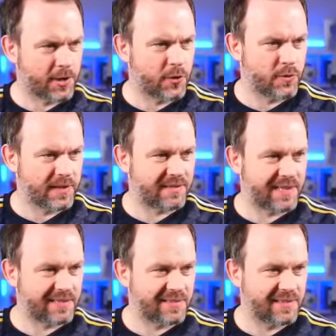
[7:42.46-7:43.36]
I know who this
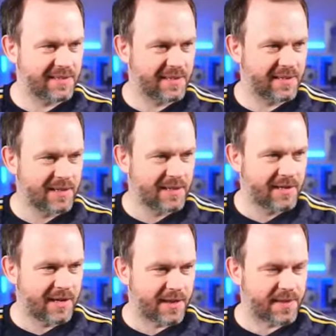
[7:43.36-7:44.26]
is.
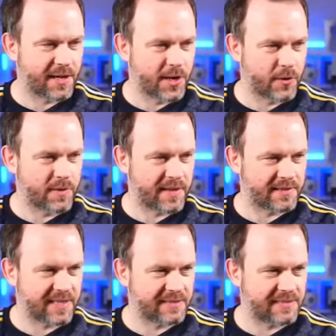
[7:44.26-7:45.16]
I think I know who
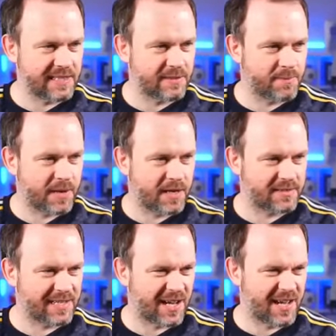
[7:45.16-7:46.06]
this is. Decent
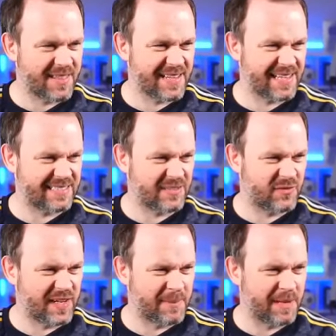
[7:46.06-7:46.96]
passing. I think this is
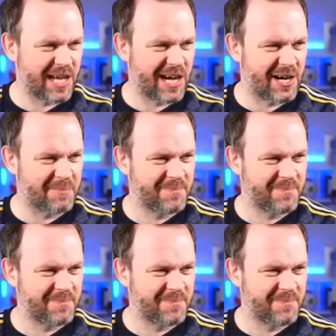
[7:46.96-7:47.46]
Philipp Lahm.